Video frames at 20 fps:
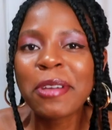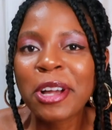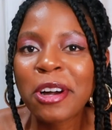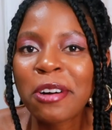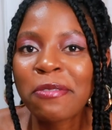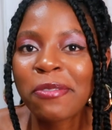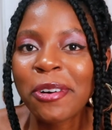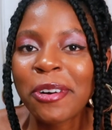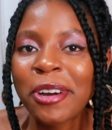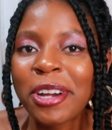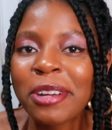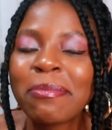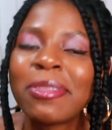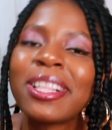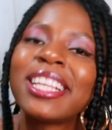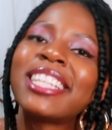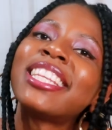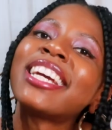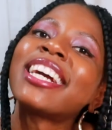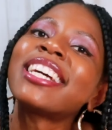we go forward
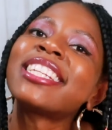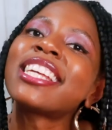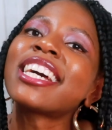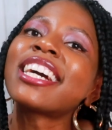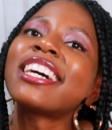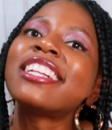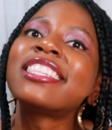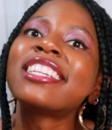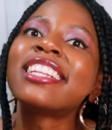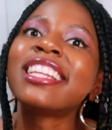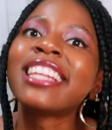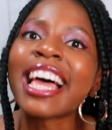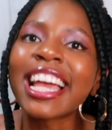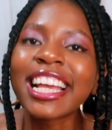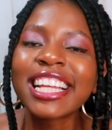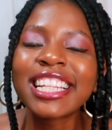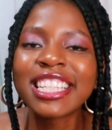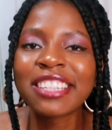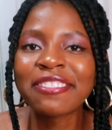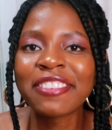please take a second to
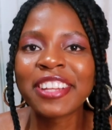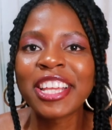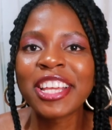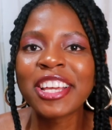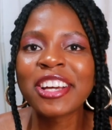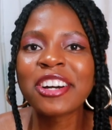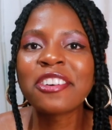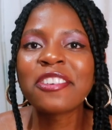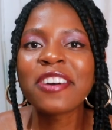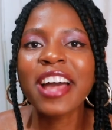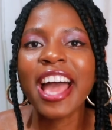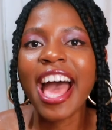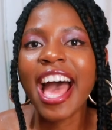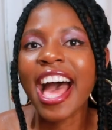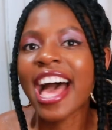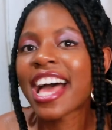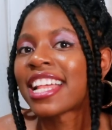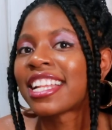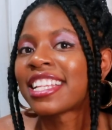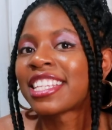like this video
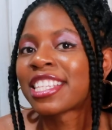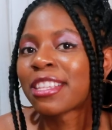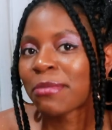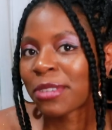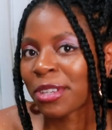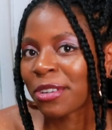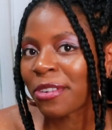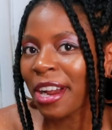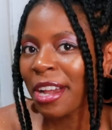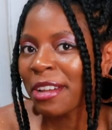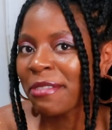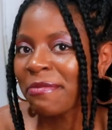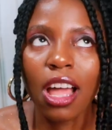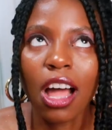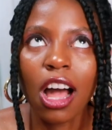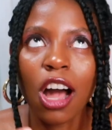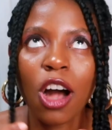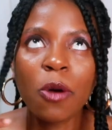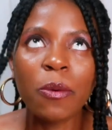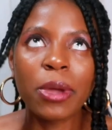and subscribe
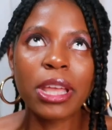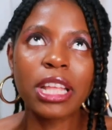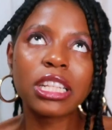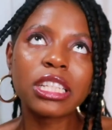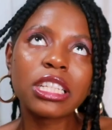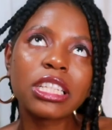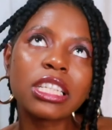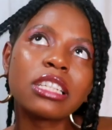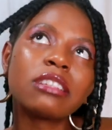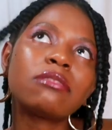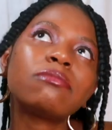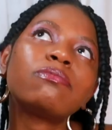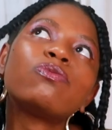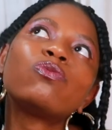i'll wait